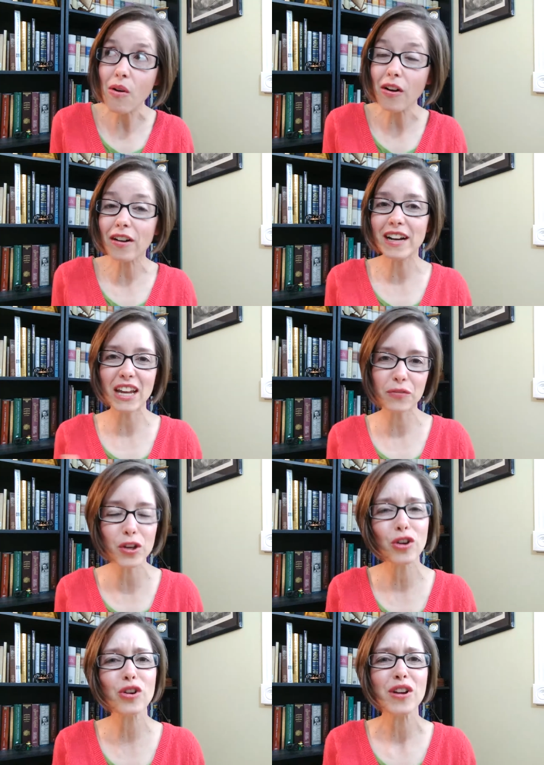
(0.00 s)
or if
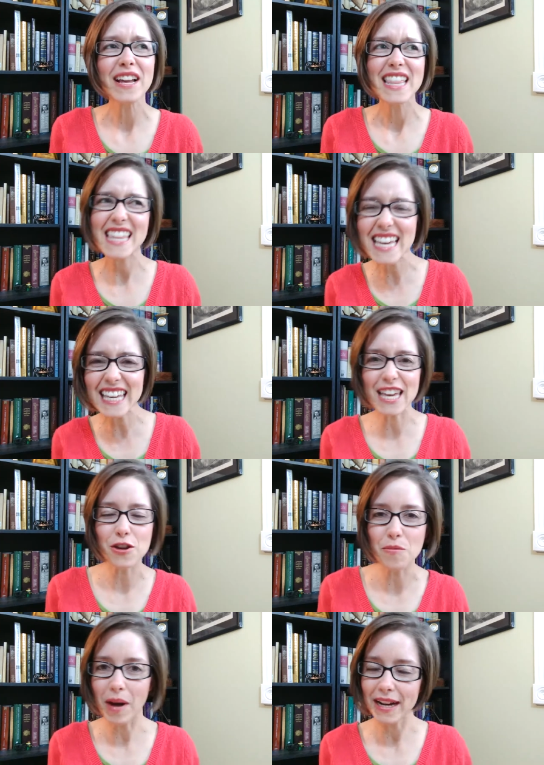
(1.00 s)
you're thinking
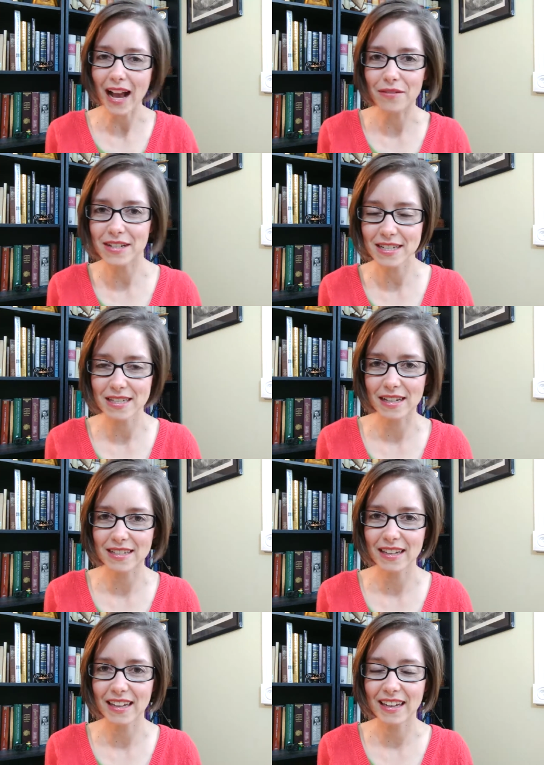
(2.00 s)
you might have a
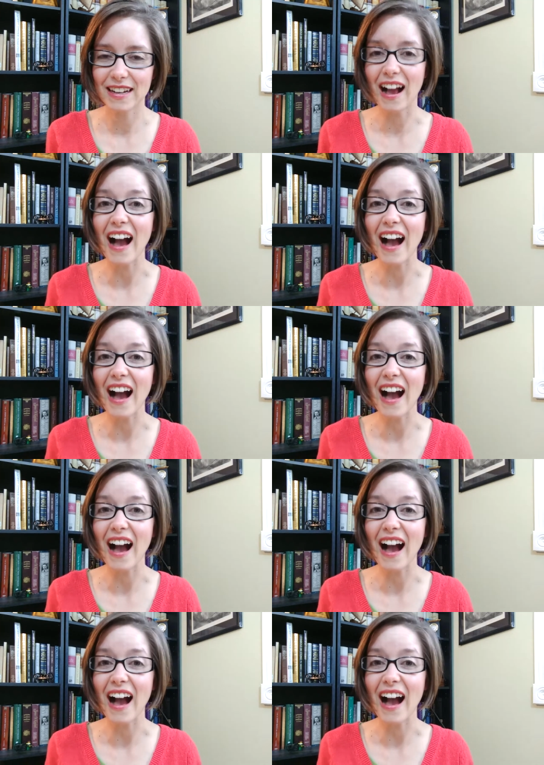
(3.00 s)
dyslexic kid,